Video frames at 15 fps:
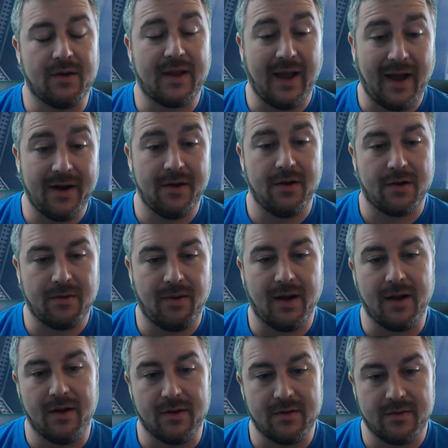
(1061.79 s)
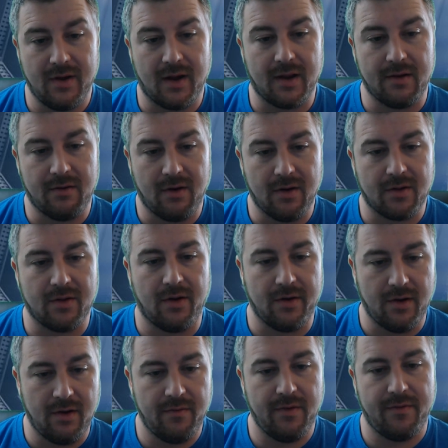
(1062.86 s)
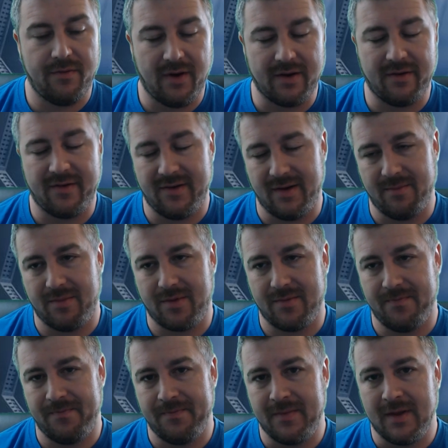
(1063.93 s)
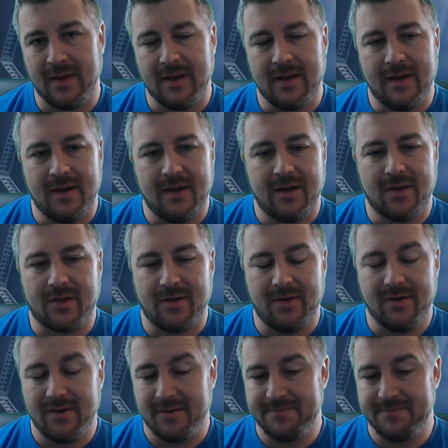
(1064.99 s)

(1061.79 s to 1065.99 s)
acquire target locks on other friendly ships. So